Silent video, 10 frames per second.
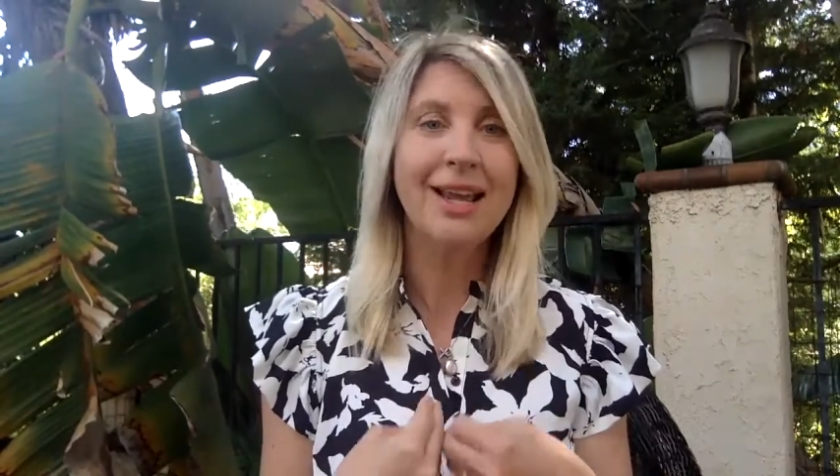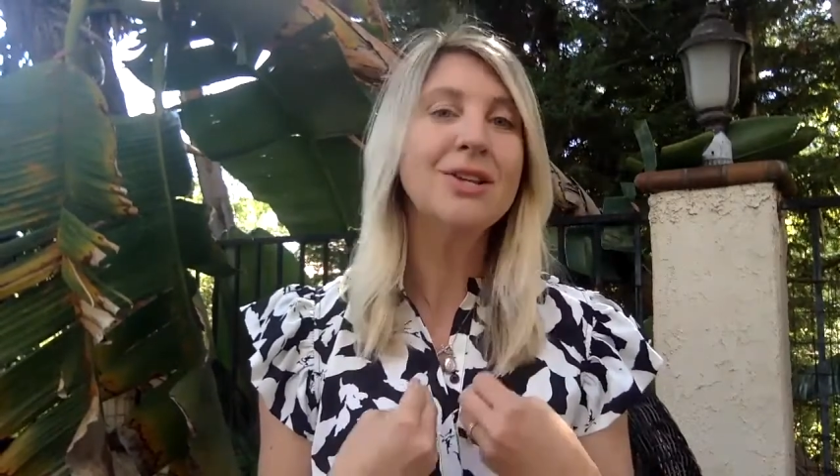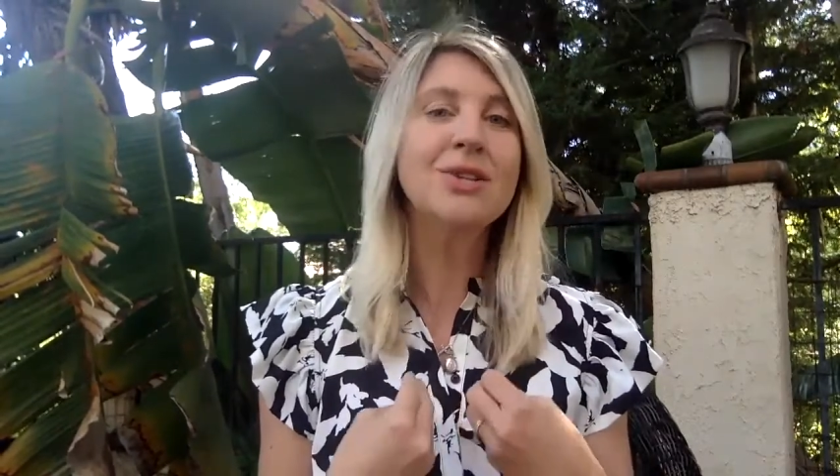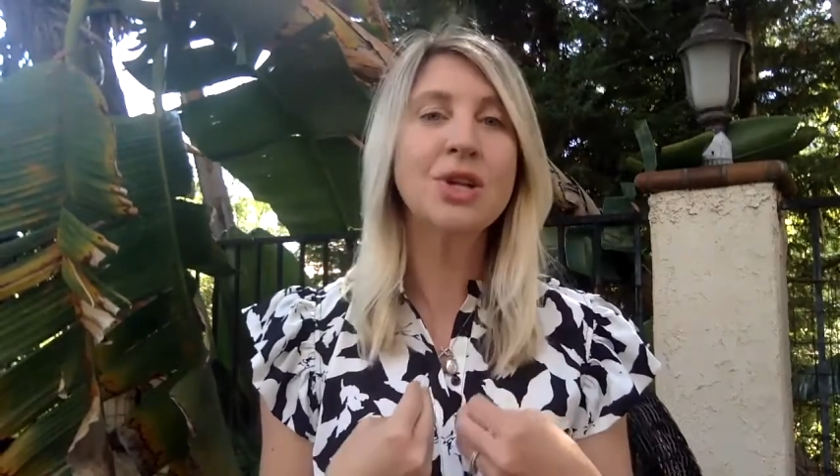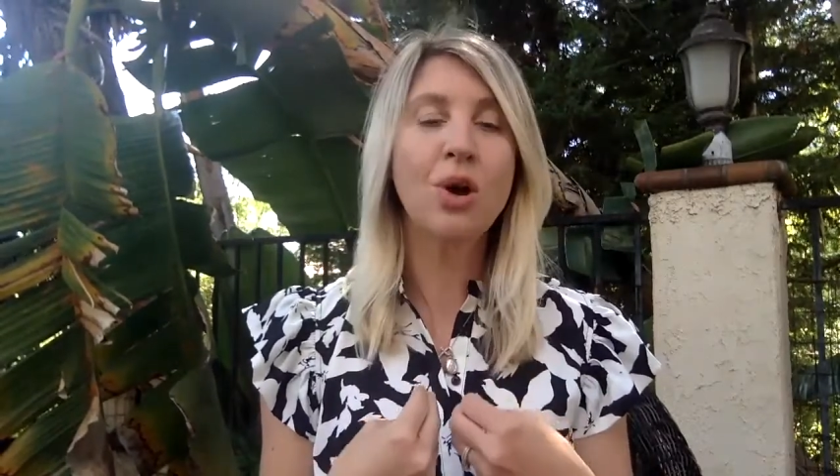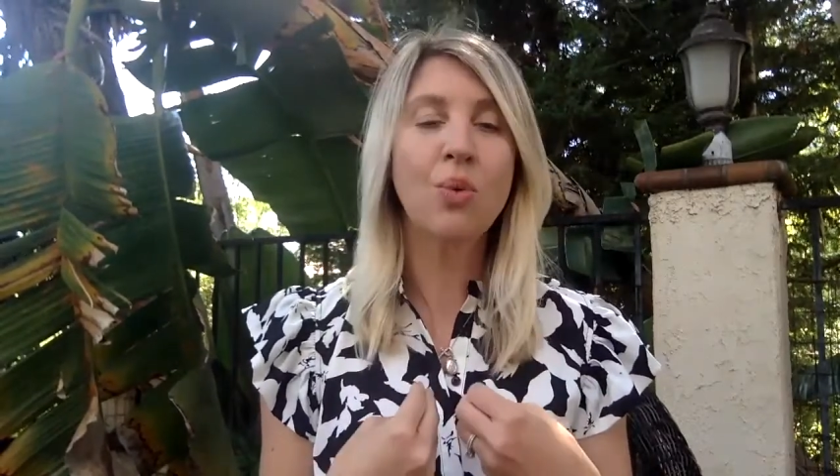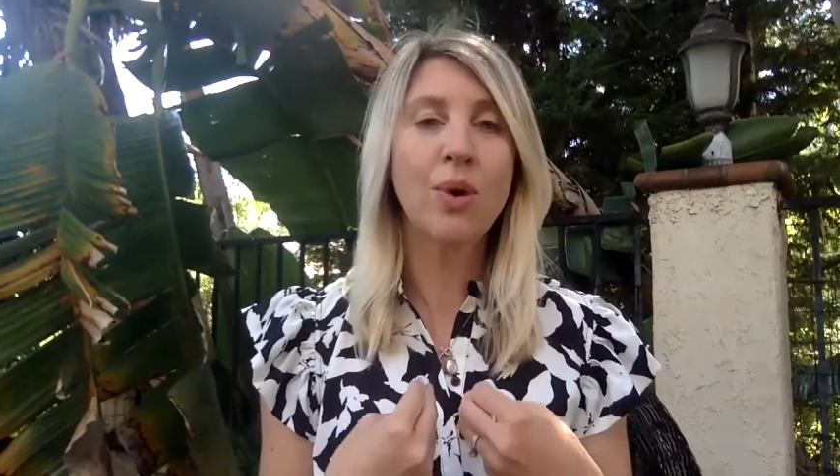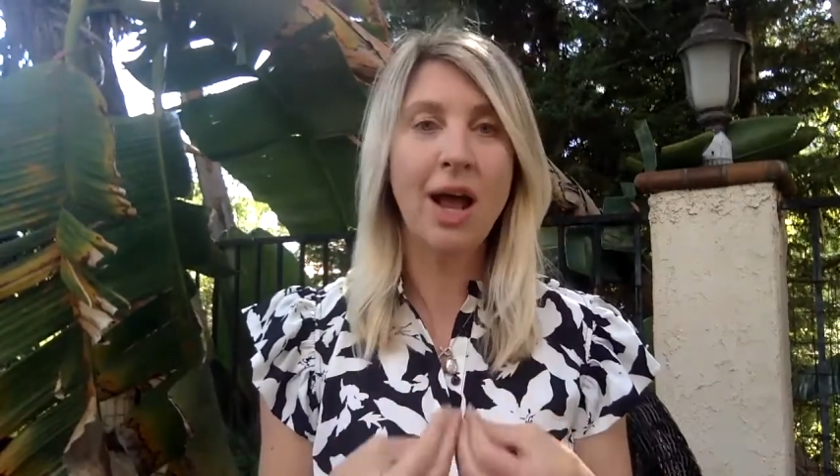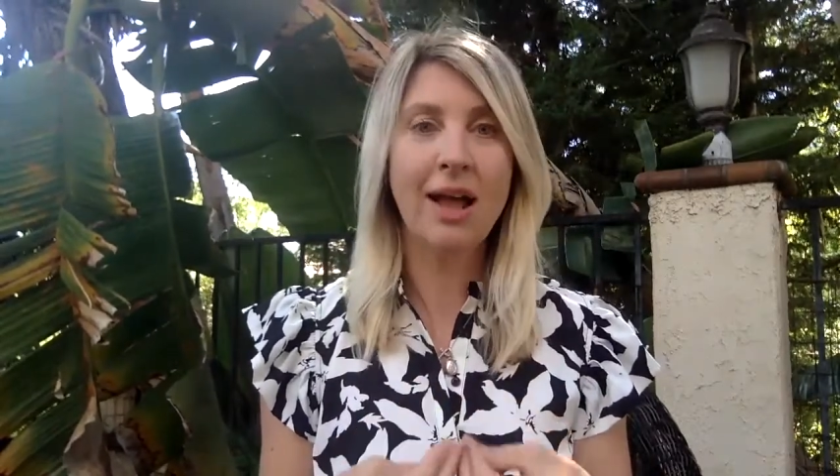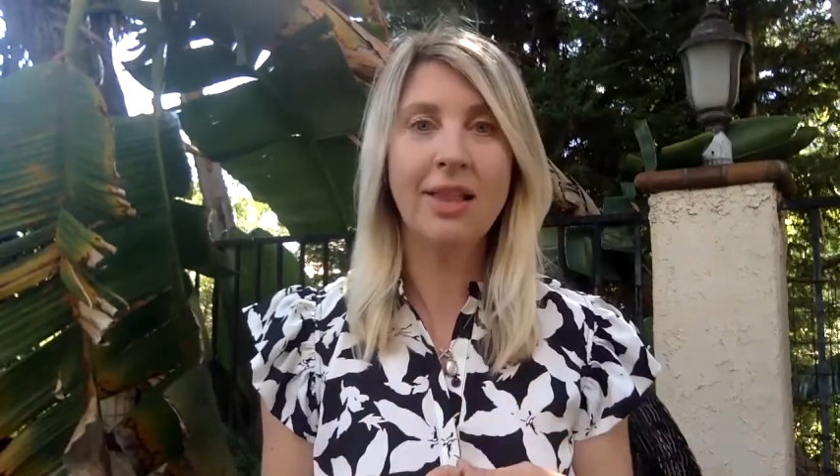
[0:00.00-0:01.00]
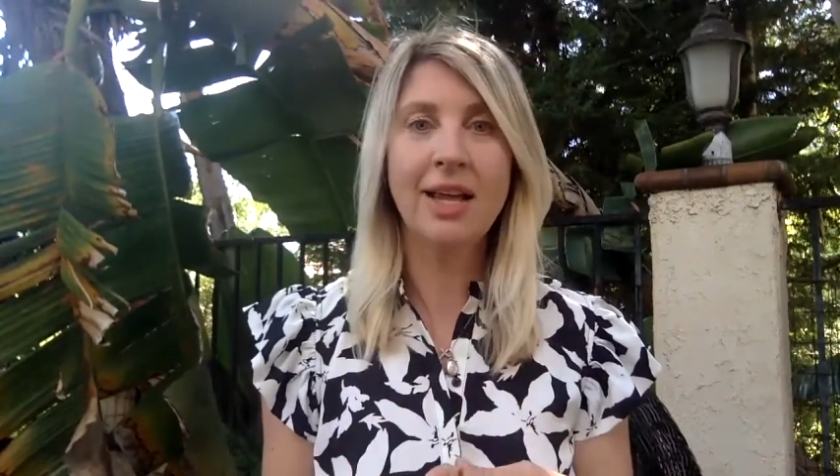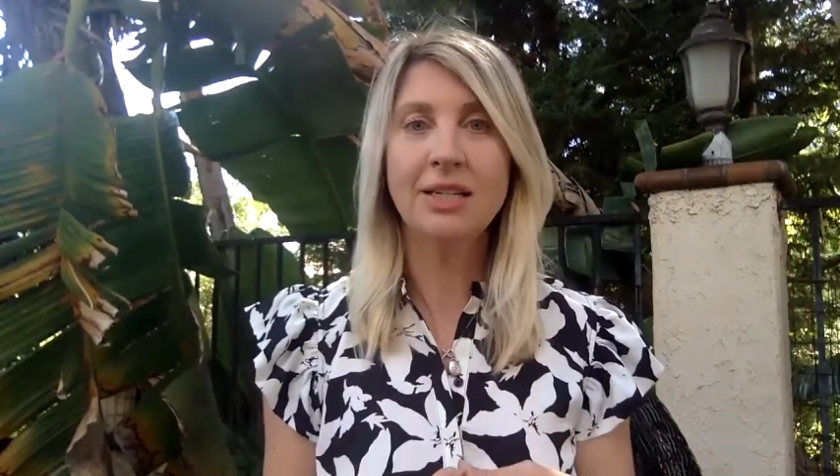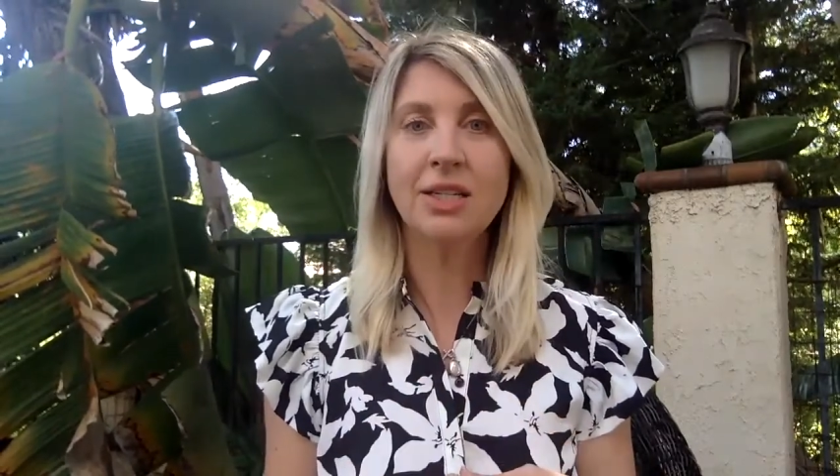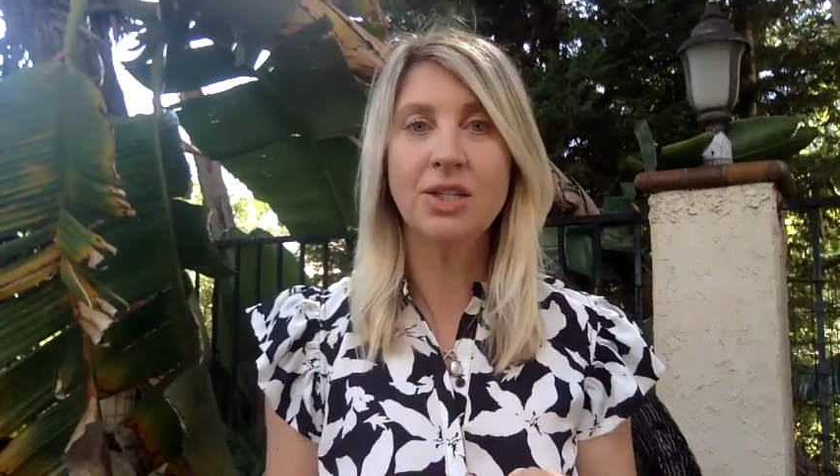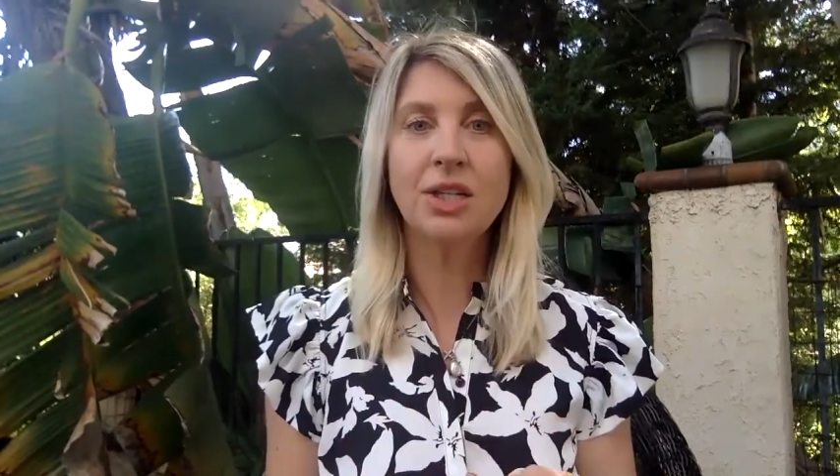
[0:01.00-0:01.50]
So what I like
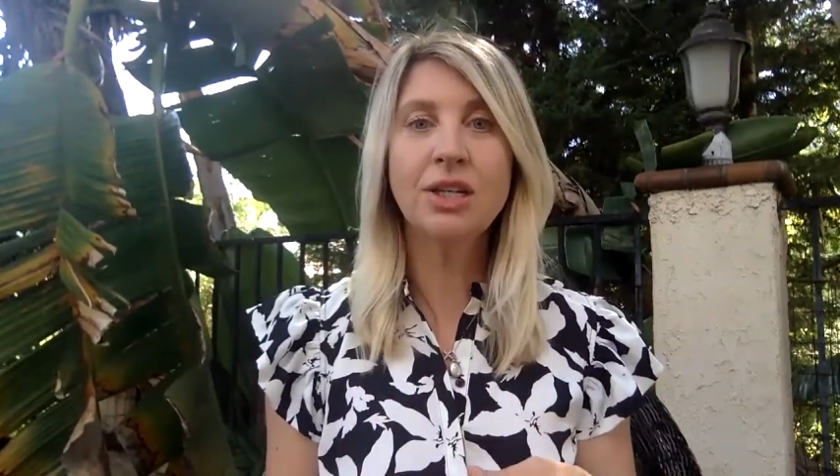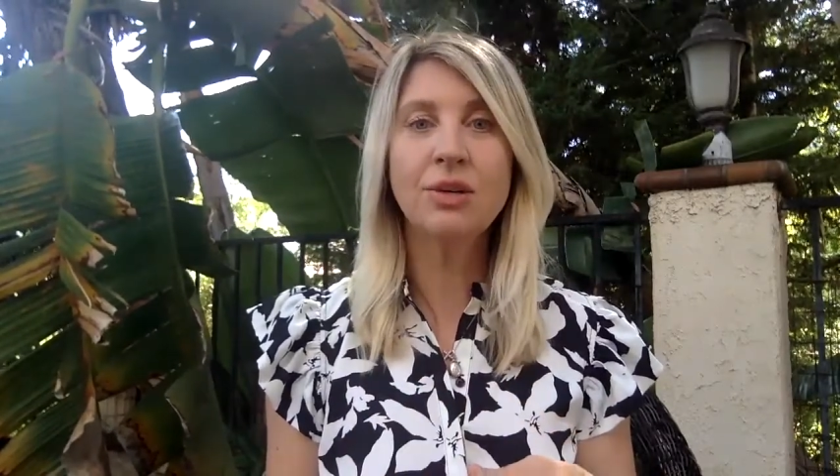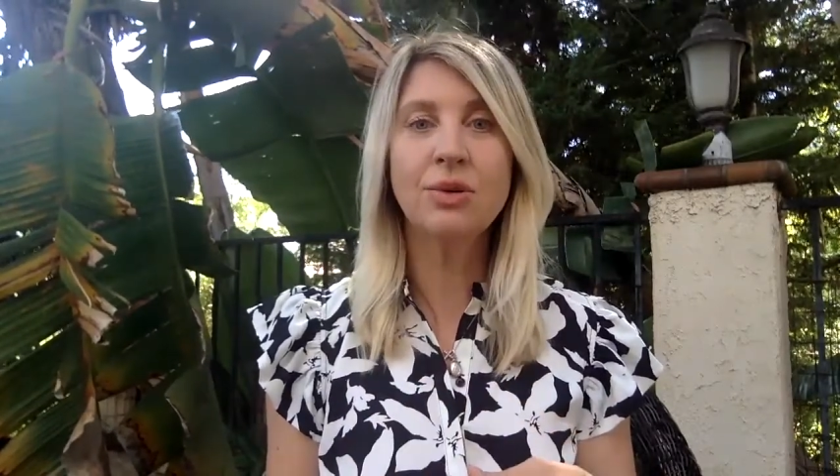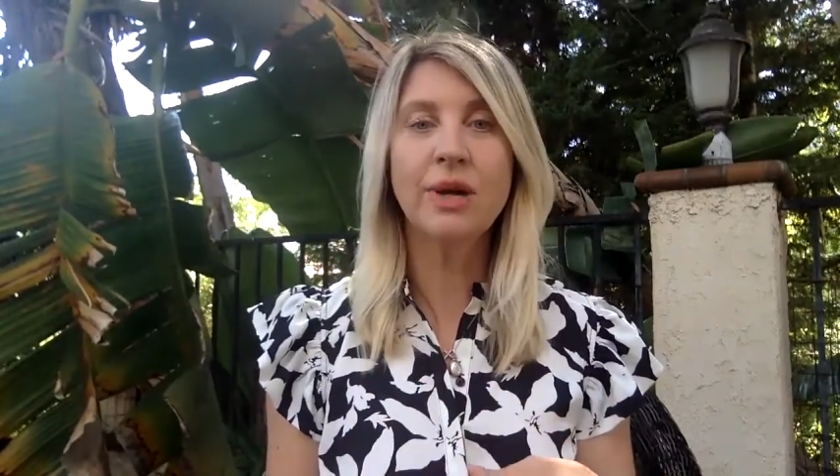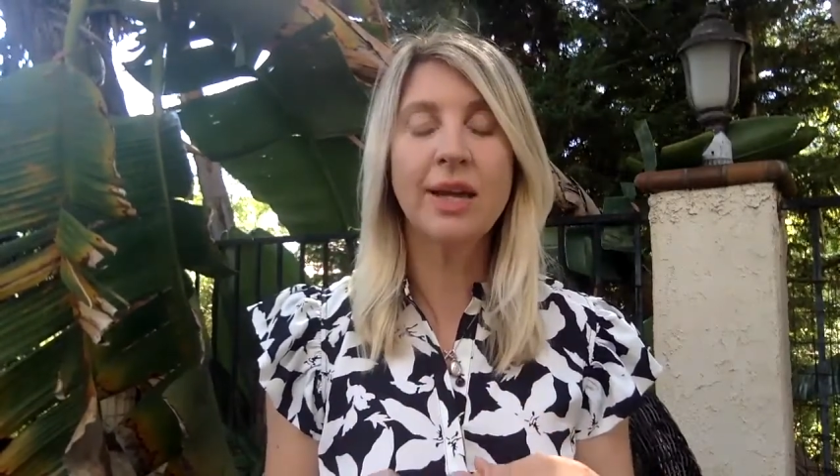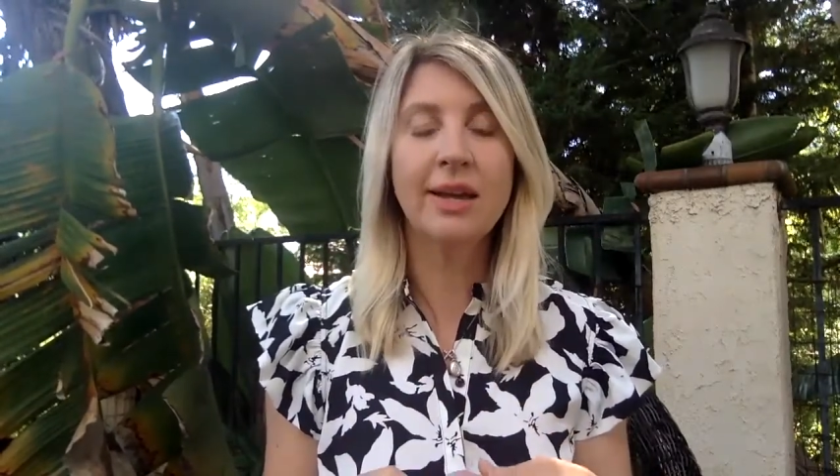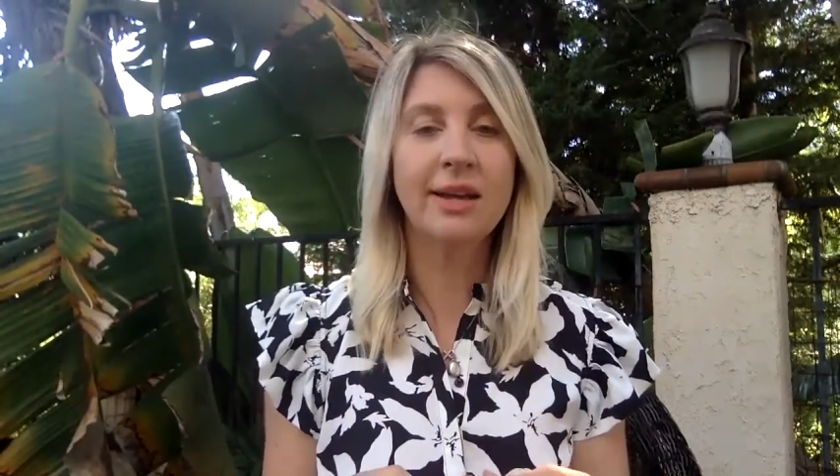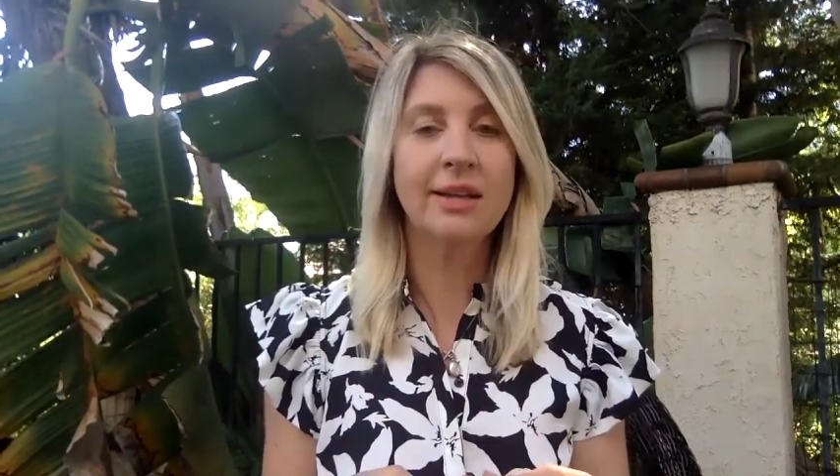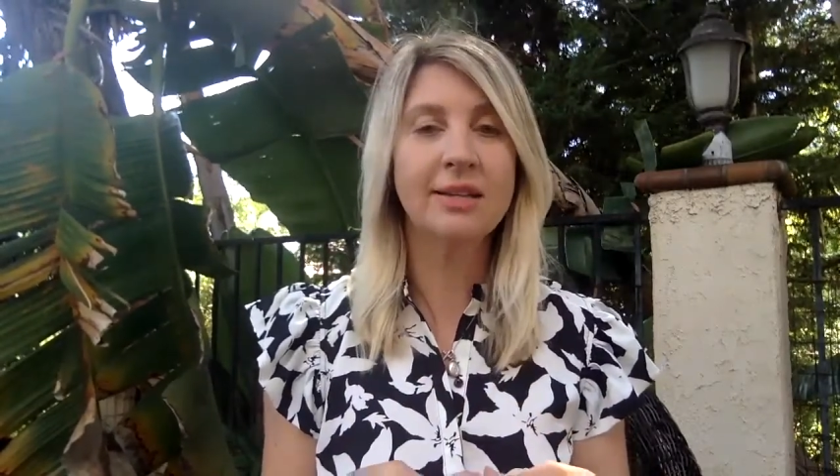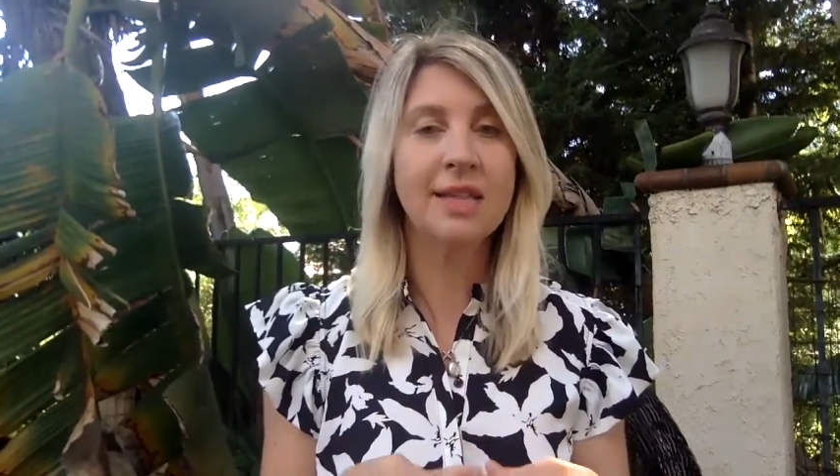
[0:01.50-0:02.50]
to do is